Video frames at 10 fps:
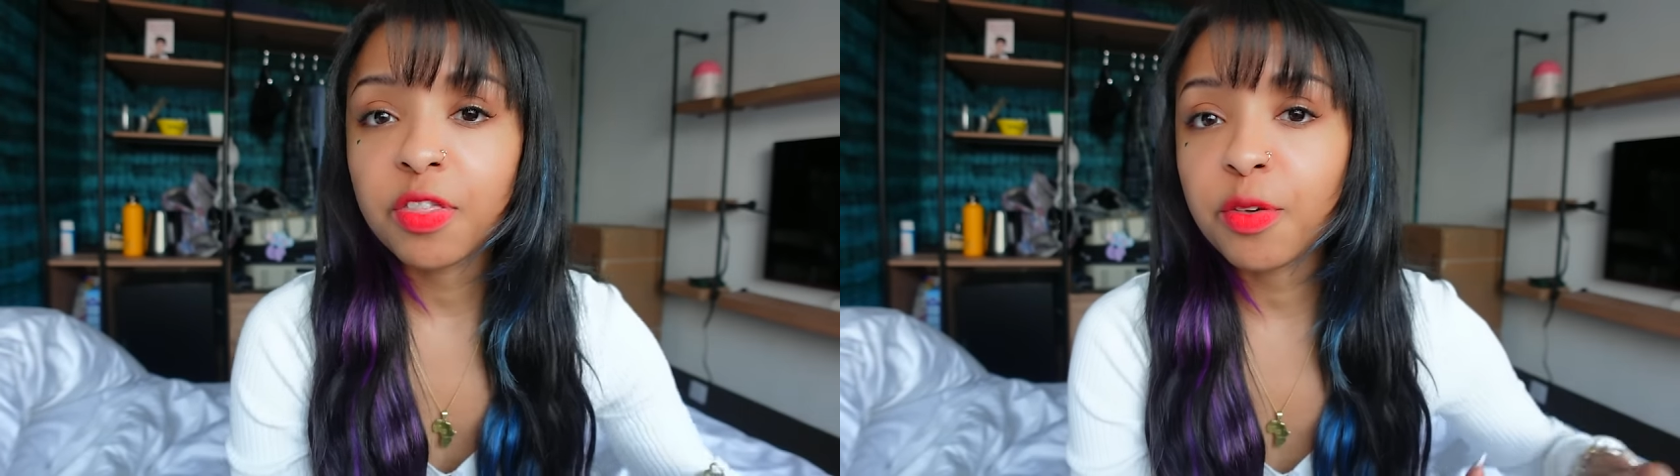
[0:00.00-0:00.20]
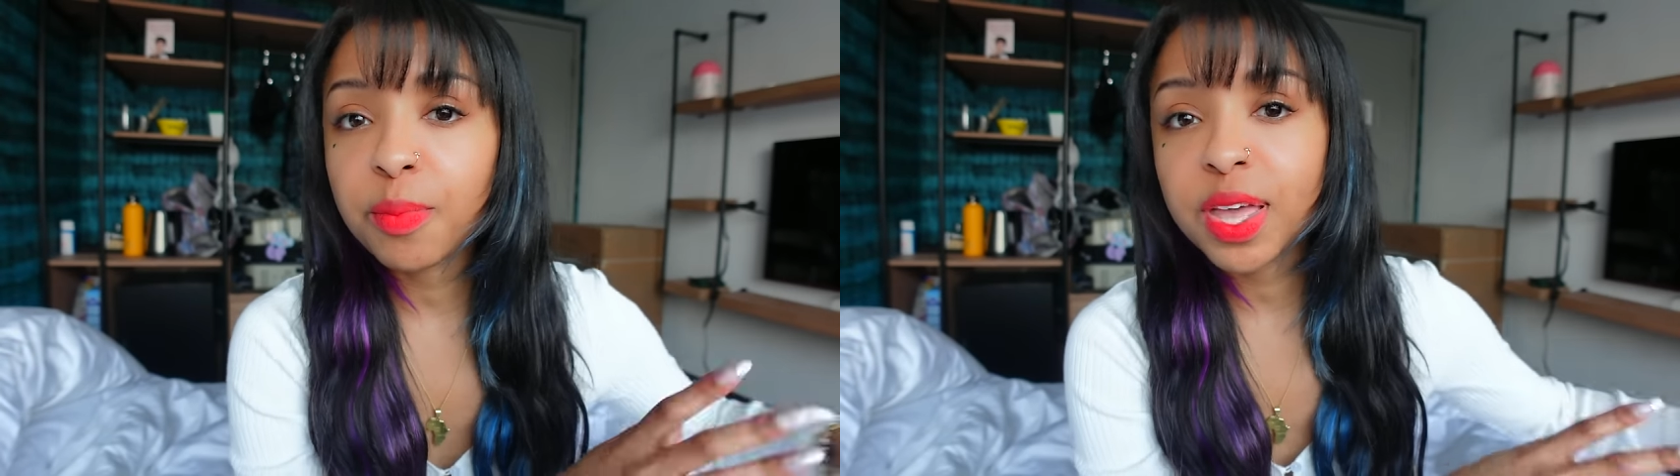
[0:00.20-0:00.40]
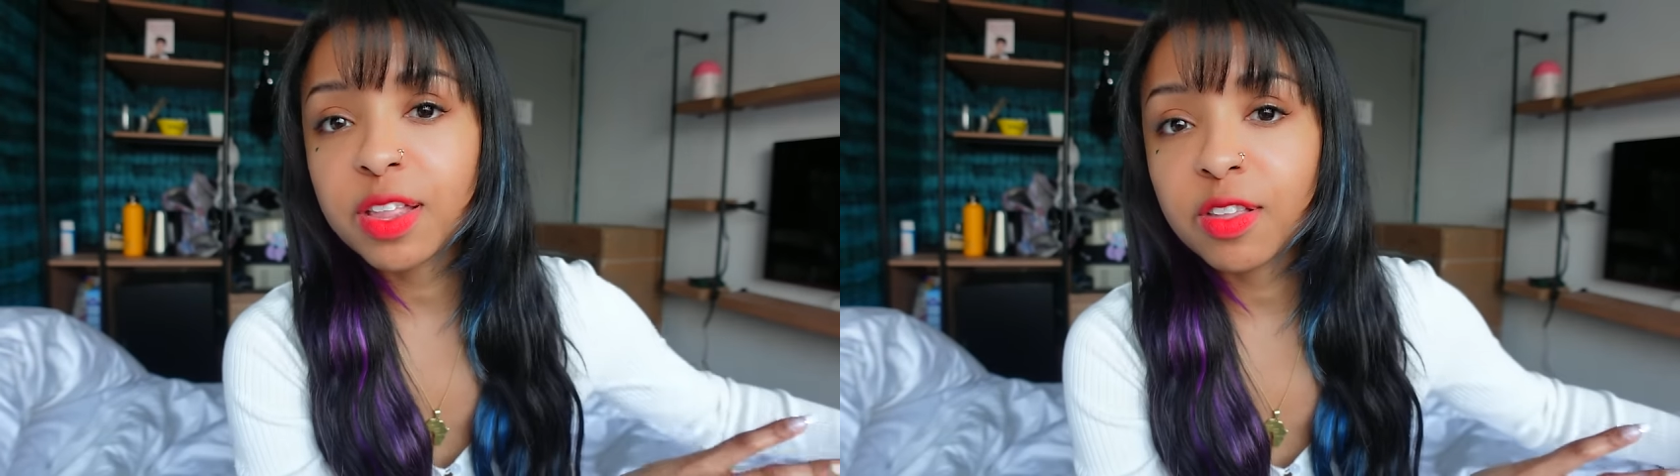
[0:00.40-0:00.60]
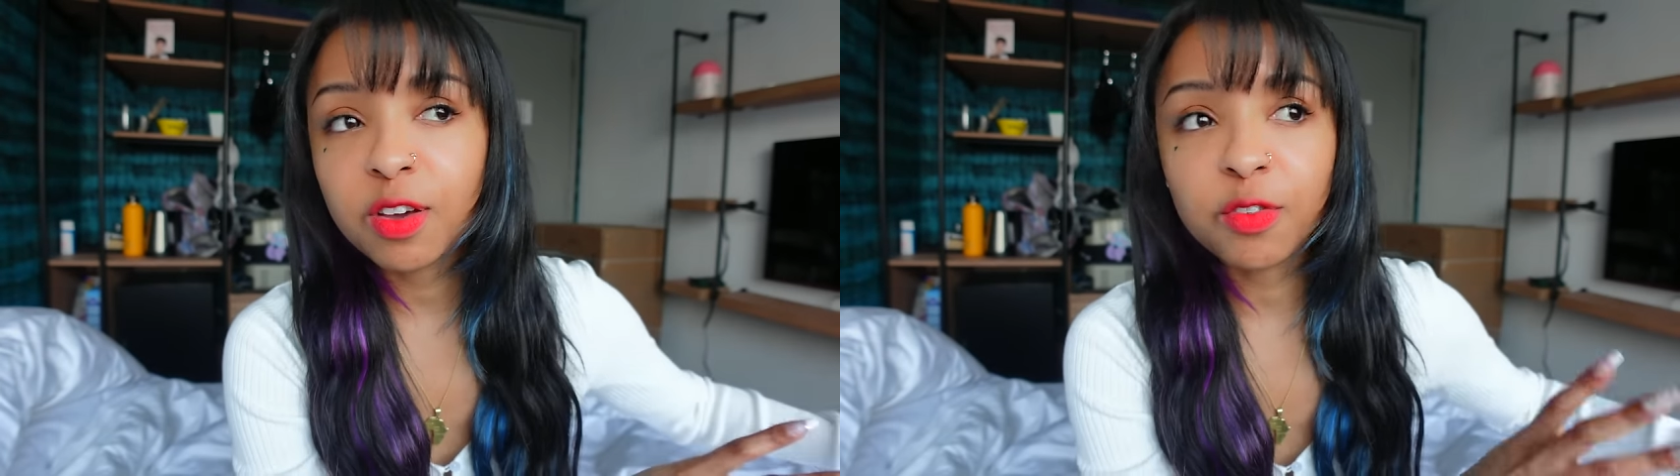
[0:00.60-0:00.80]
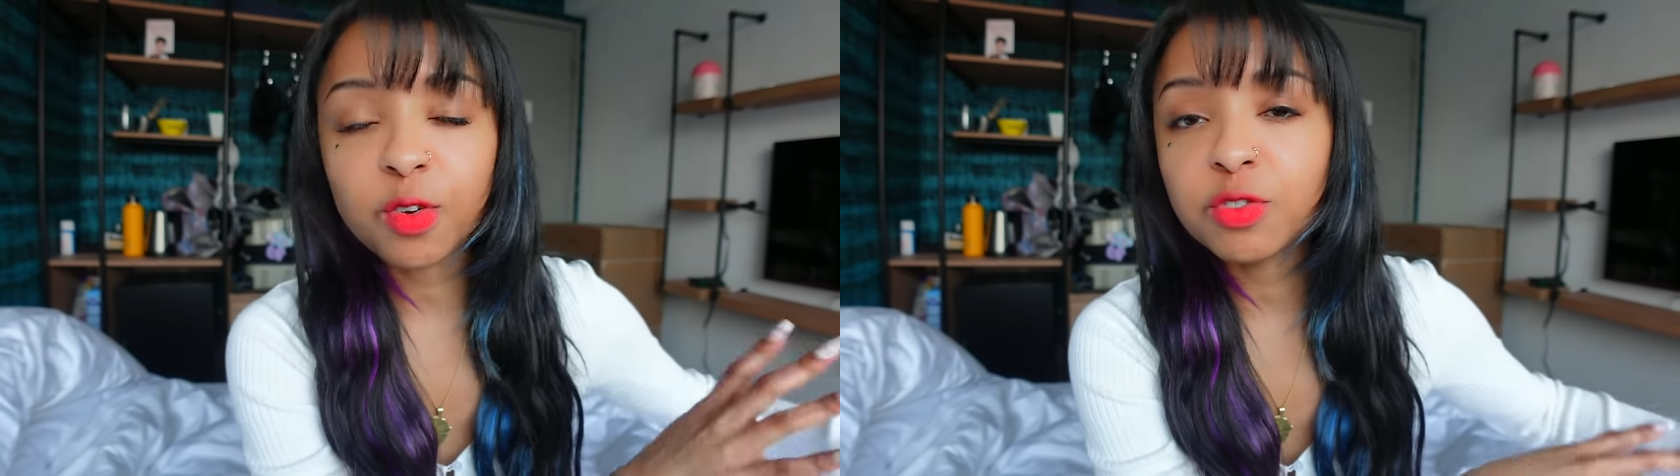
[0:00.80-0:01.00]
The men
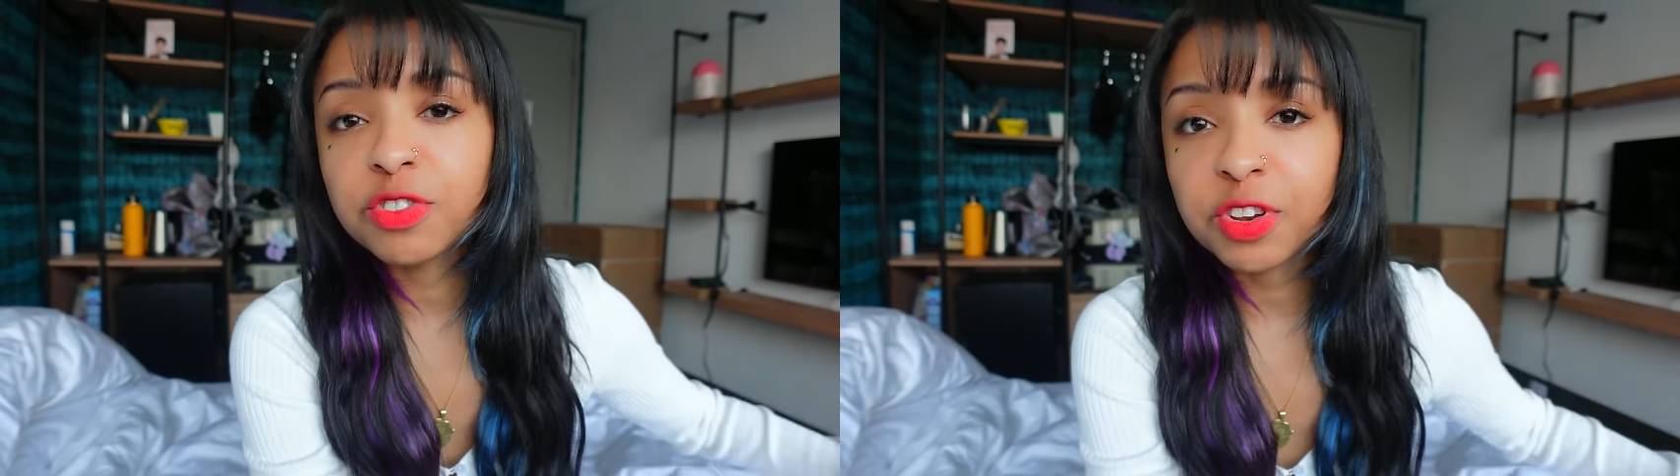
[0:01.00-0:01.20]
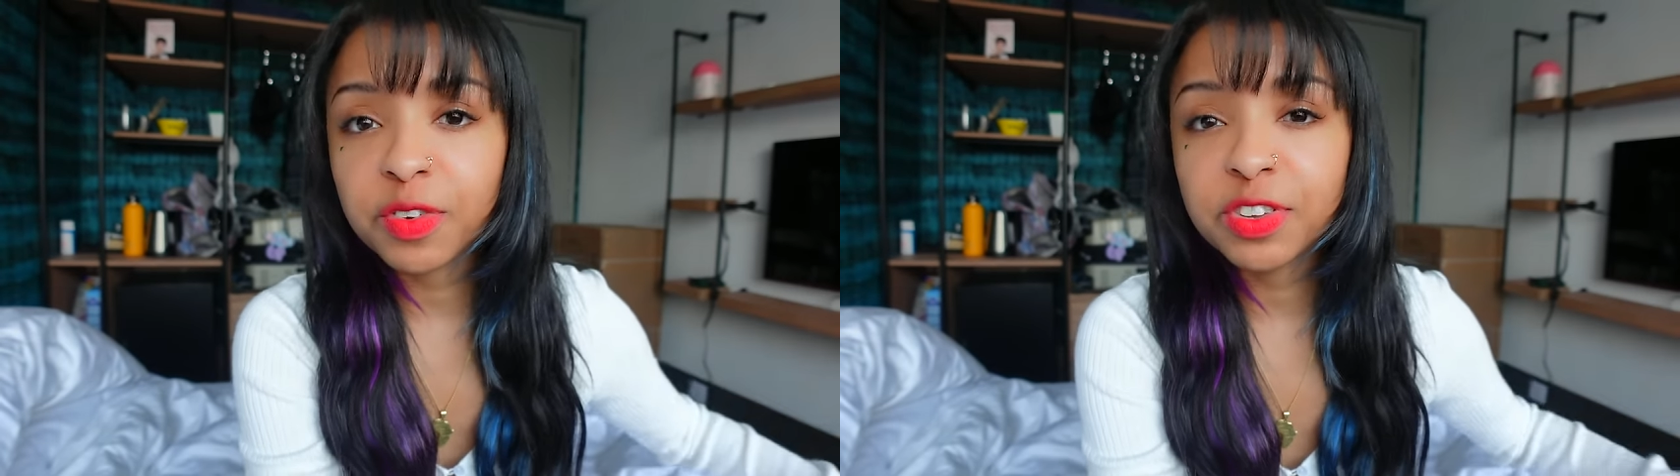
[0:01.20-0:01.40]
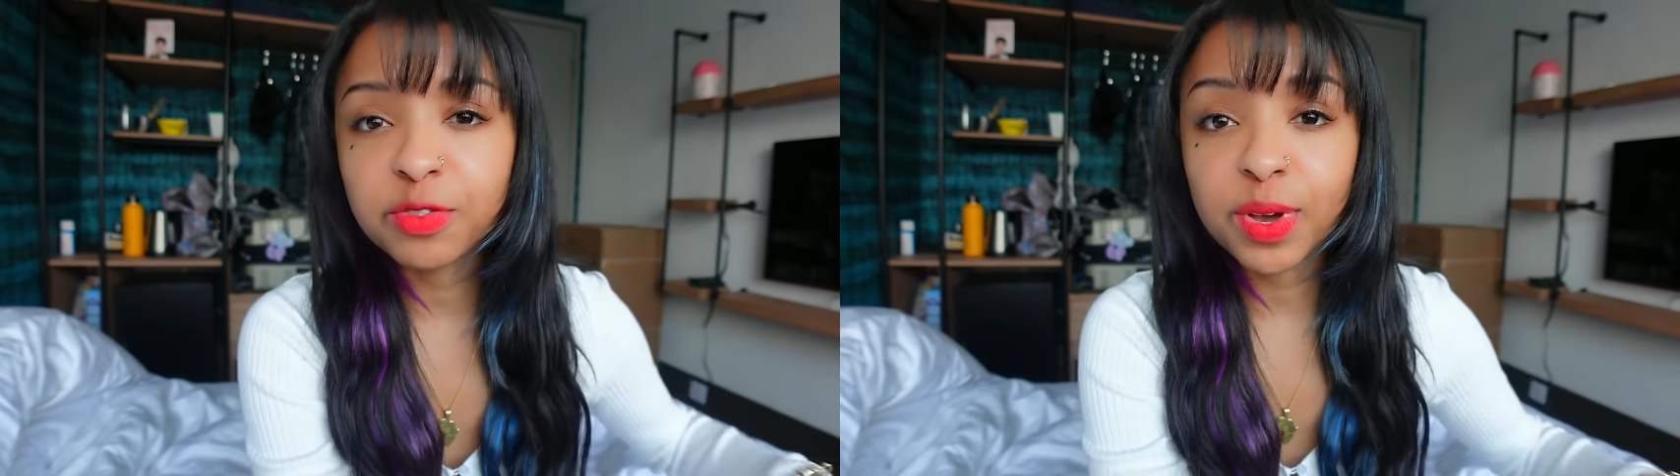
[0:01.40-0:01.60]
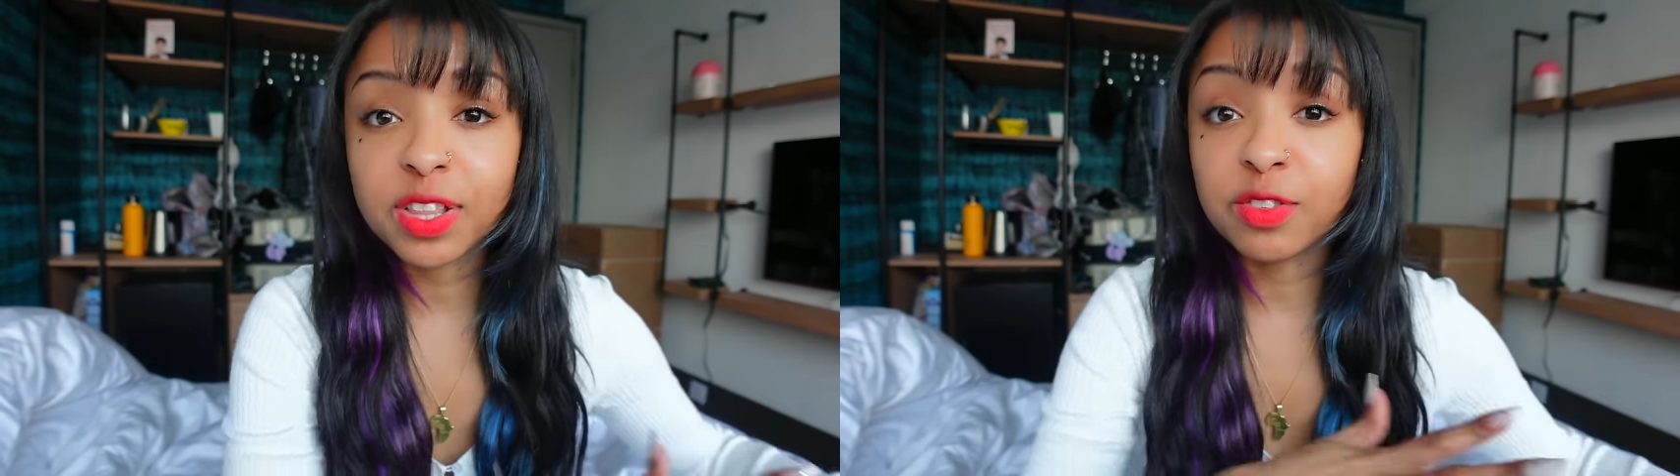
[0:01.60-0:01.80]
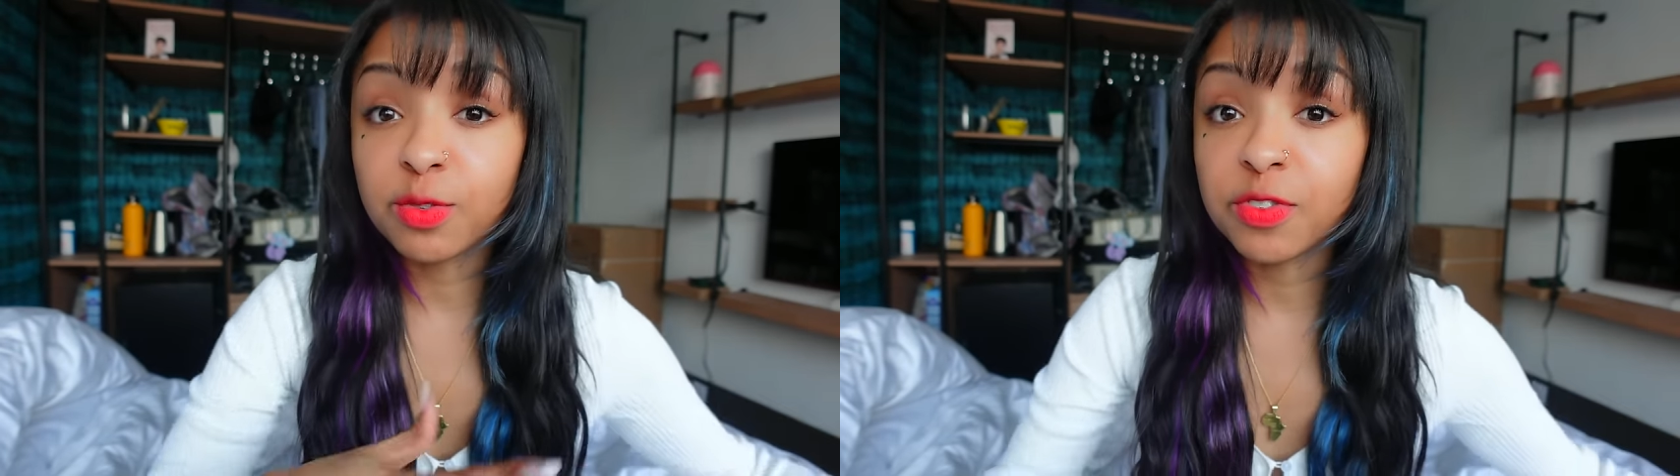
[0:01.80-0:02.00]
of older generations who
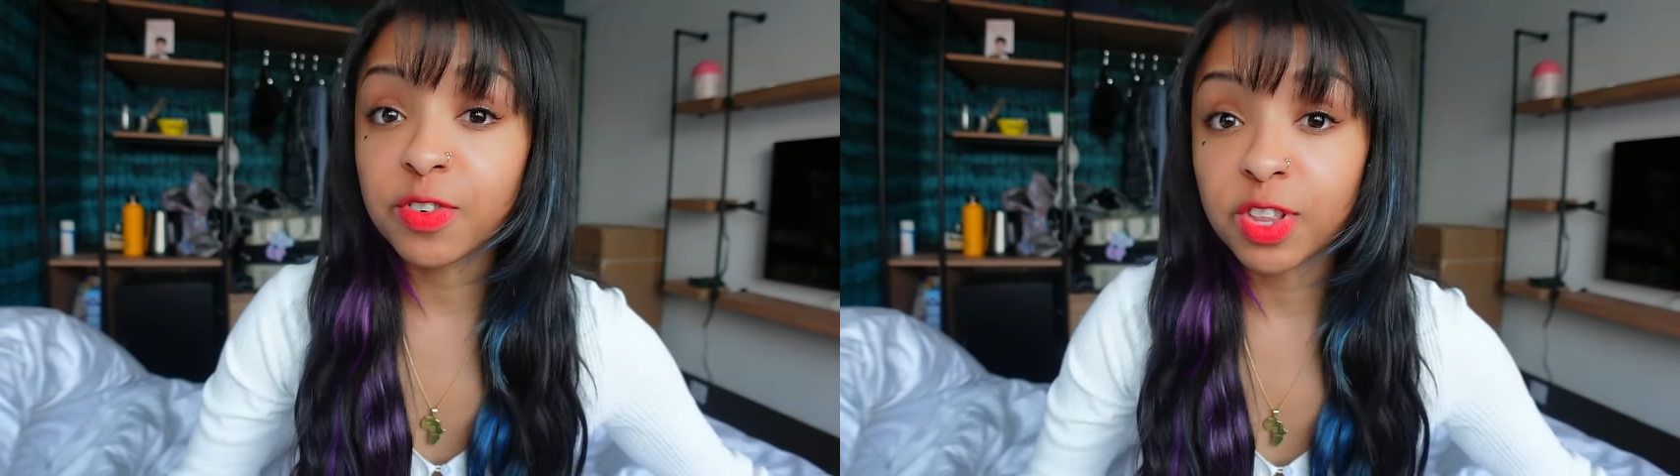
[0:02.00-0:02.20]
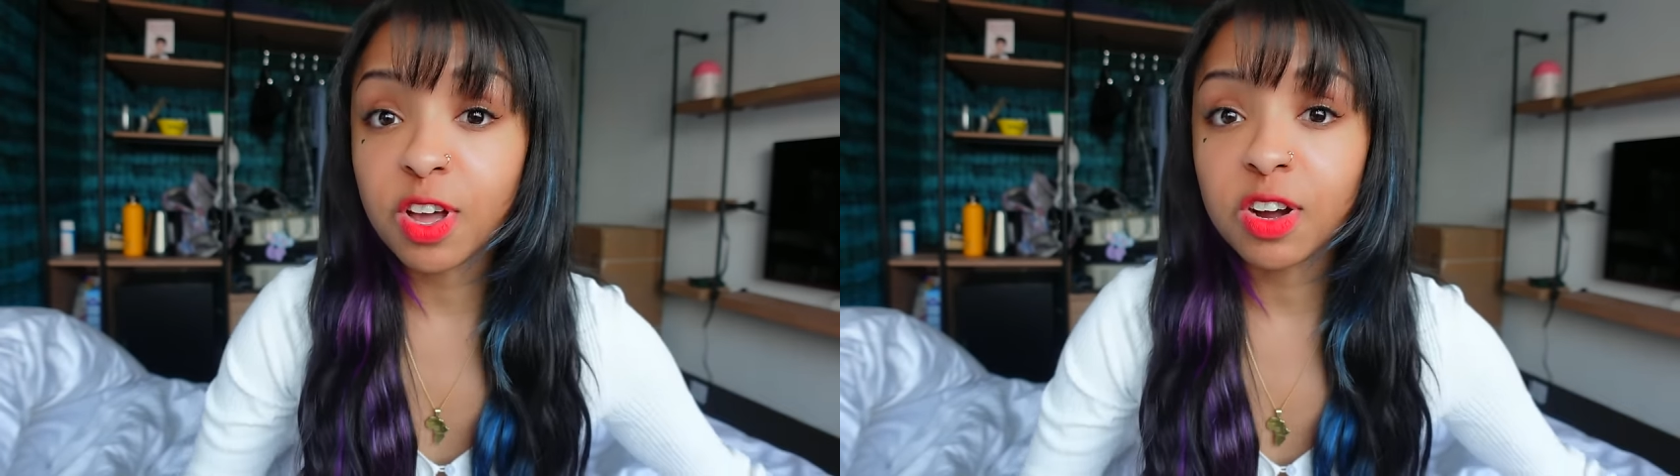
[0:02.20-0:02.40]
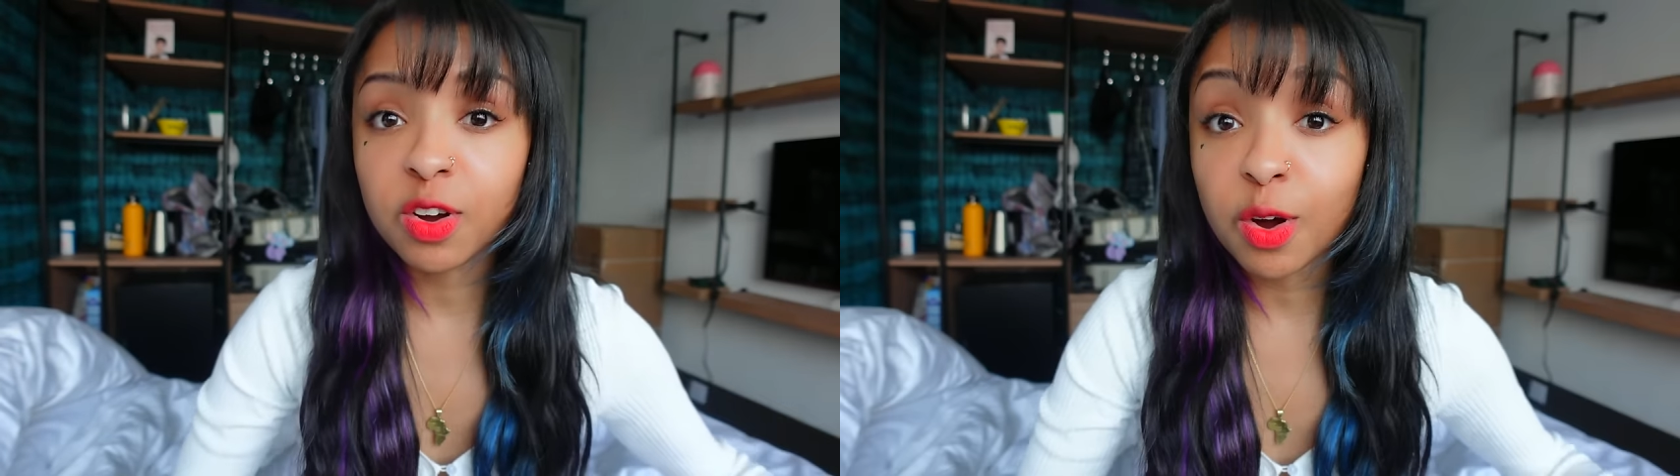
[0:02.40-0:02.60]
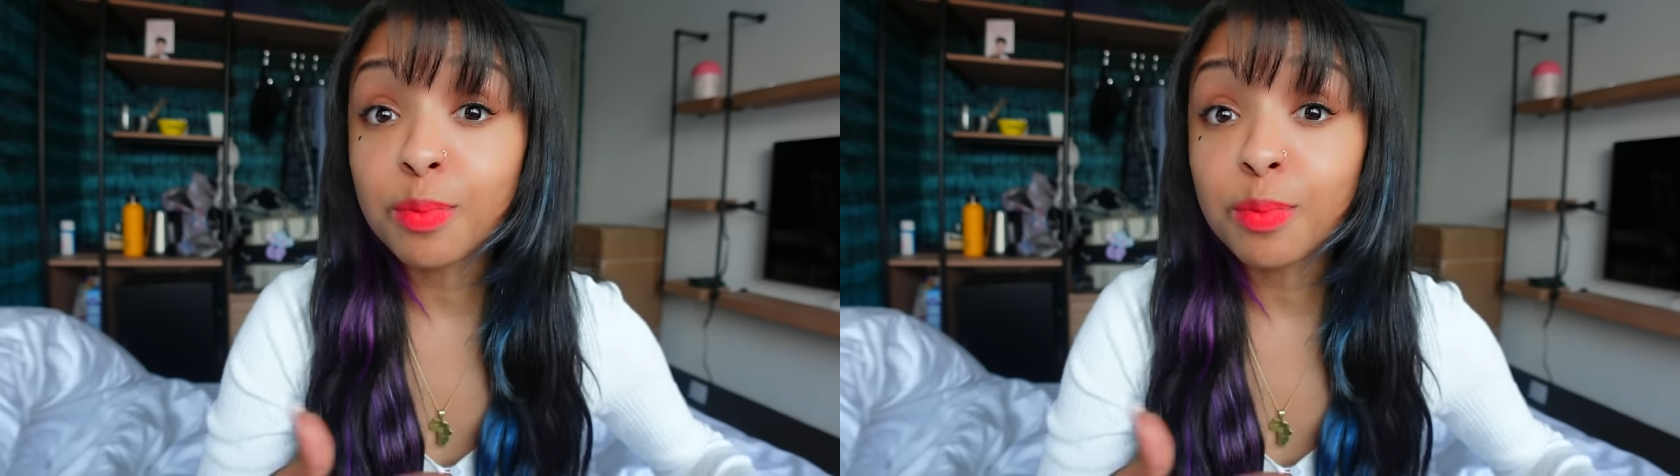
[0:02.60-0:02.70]
had to do it for longer